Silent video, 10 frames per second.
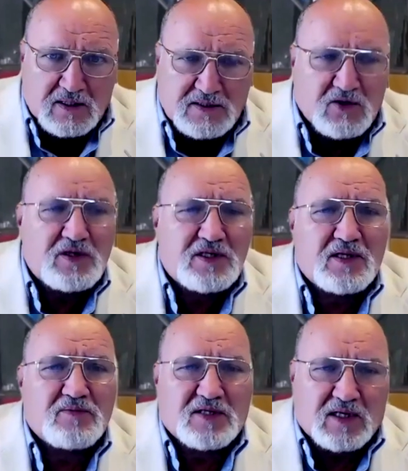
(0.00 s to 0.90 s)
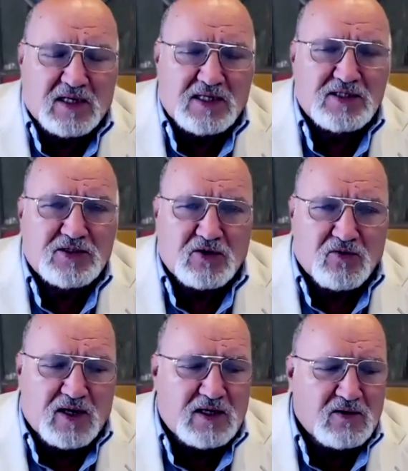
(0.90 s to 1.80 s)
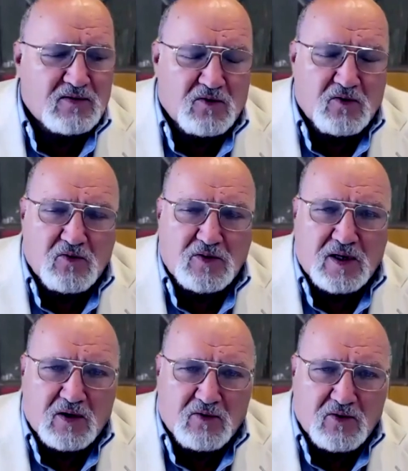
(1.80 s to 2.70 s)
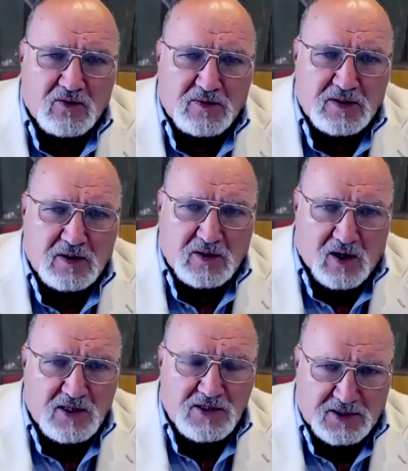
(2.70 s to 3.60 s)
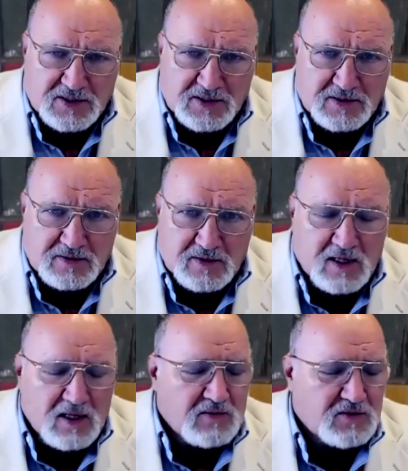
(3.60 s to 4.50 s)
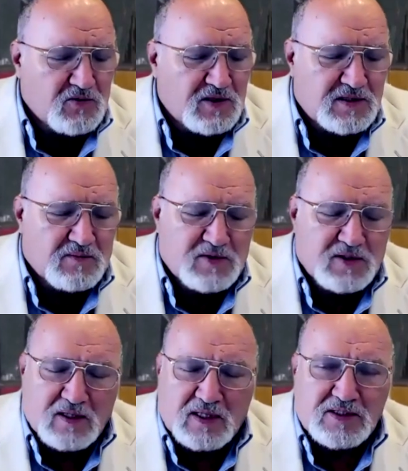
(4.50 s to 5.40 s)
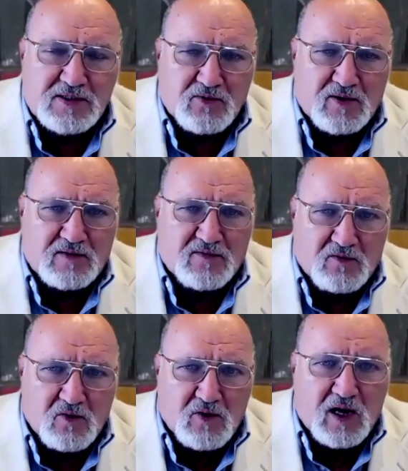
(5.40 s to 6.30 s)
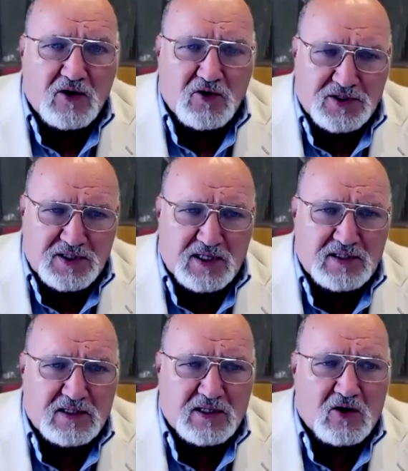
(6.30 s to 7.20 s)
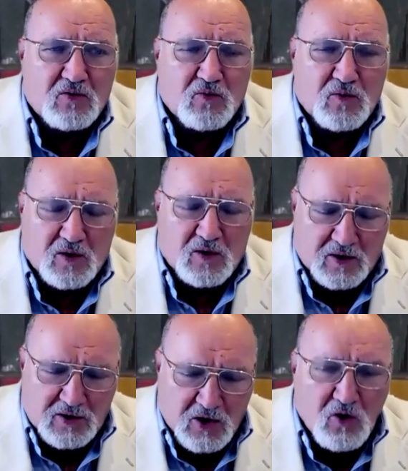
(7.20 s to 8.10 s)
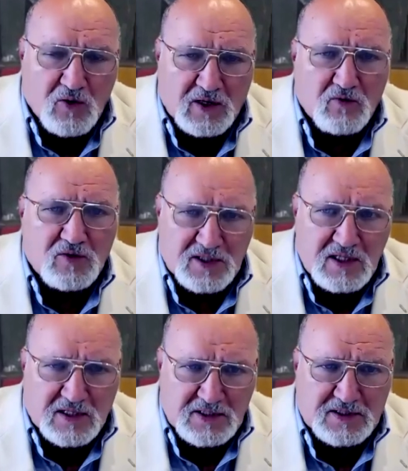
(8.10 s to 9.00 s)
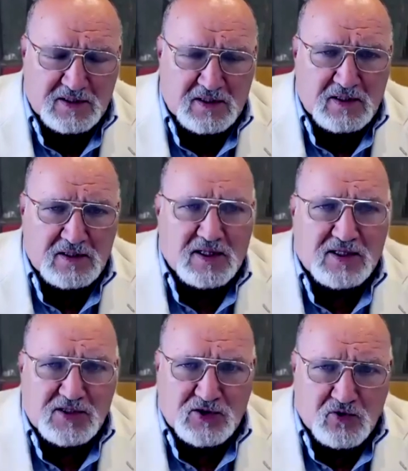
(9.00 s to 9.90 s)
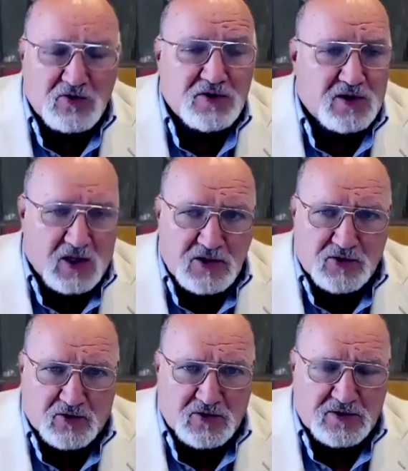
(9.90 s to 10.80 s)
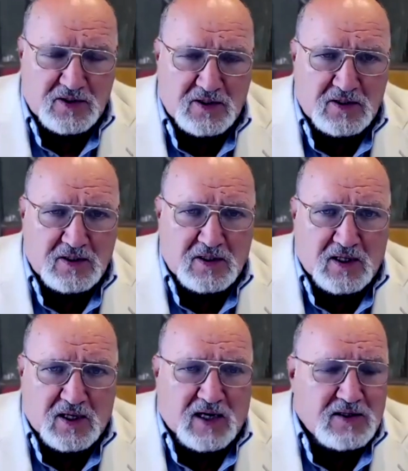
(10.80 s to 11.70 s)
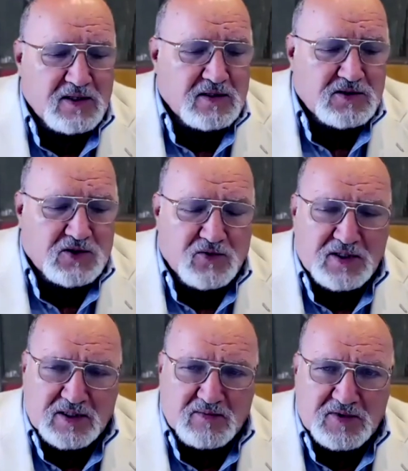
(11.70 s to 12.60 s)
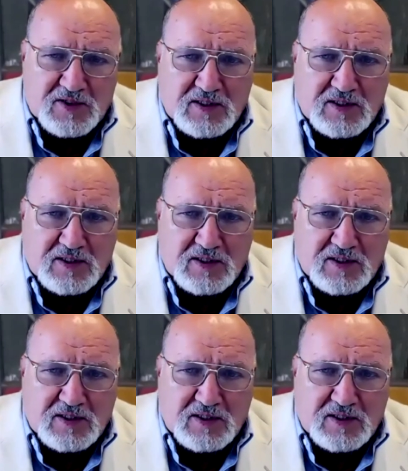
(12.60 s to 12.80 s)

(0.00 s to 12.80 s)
doing something against the grain of our own conscience, doing something against the grain of our own understanding and our knowing within us that is truth and untruth, and doing something